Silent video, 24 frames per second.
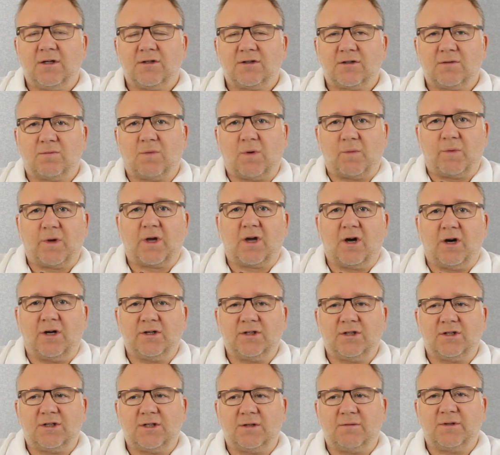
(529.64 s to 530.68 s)
So what we kind
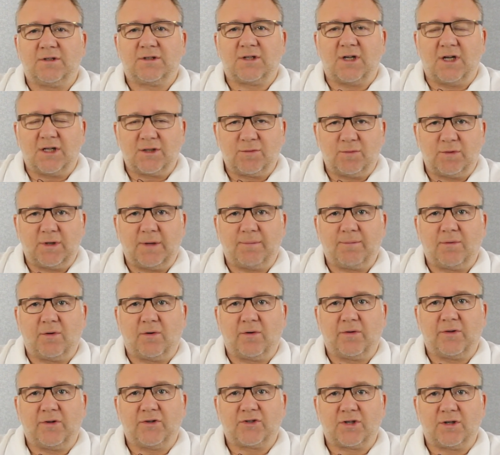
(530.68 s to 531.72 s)
of do is, as we
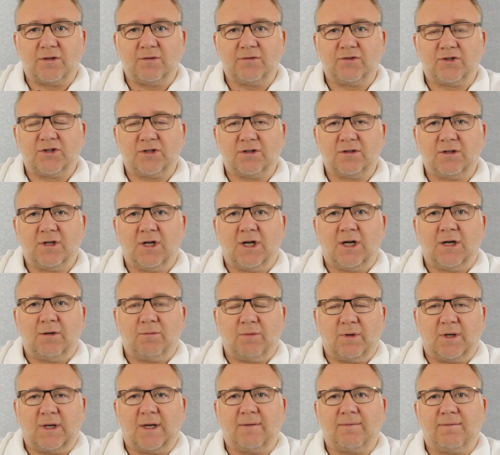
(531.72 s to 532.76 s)
deploy the solution,
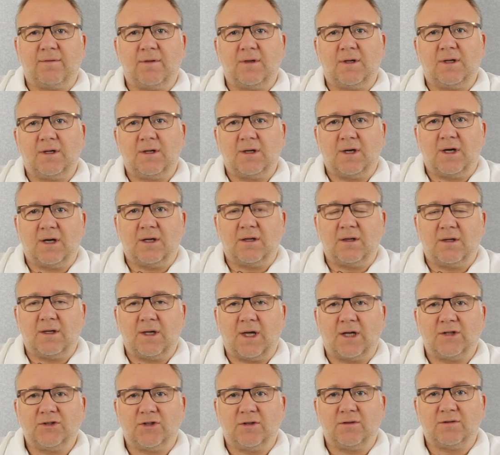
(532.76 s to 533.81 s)
we give the
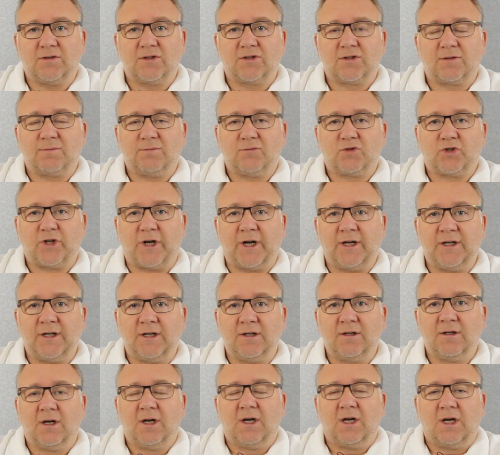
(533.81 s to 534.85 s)
end users some
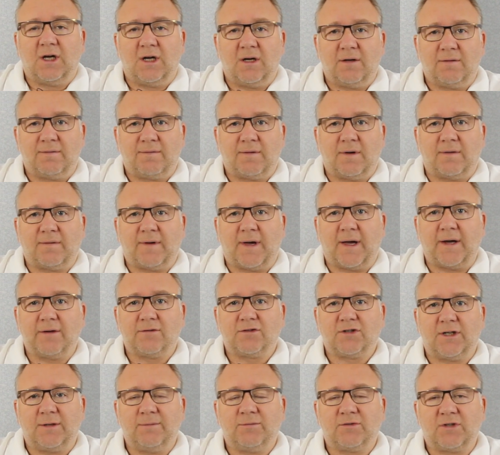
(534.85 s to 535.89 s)
training of how
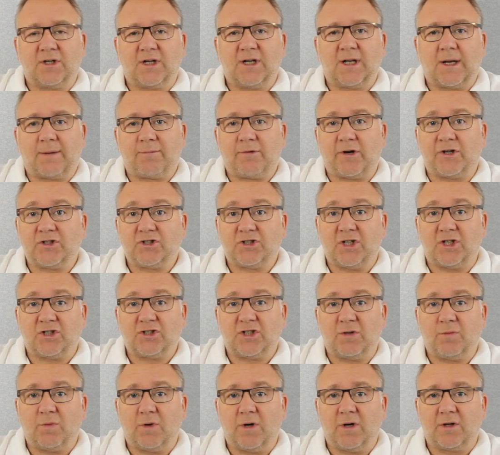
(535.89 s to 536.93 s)
Teams and collaboration
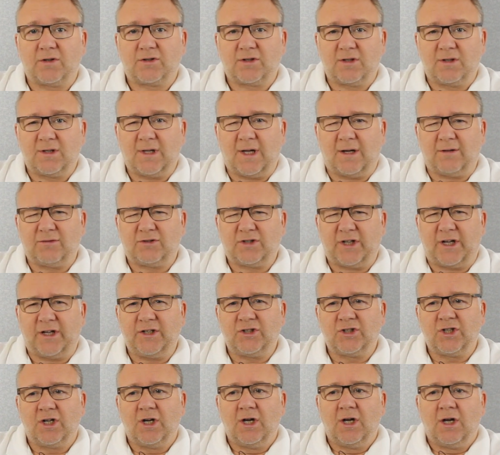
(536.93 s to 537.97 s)
actually work. So that
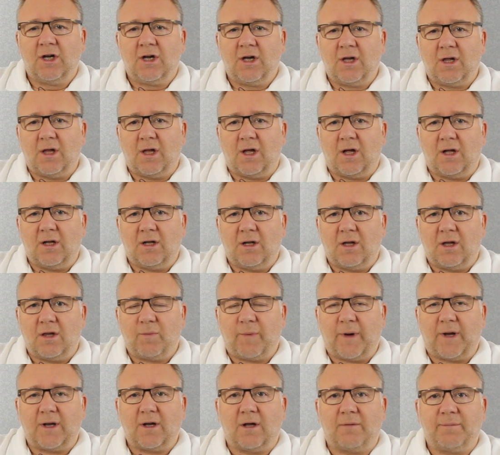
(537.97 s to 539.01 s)
changed the
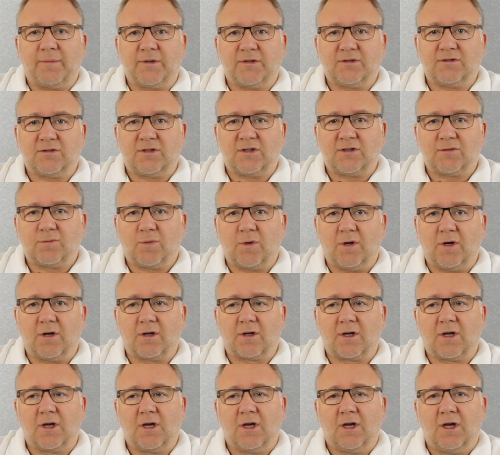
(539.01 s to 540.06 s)
way a lot of businesses
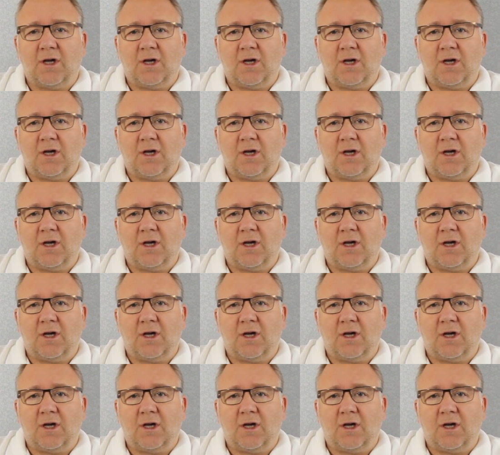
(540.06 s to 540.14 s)
work.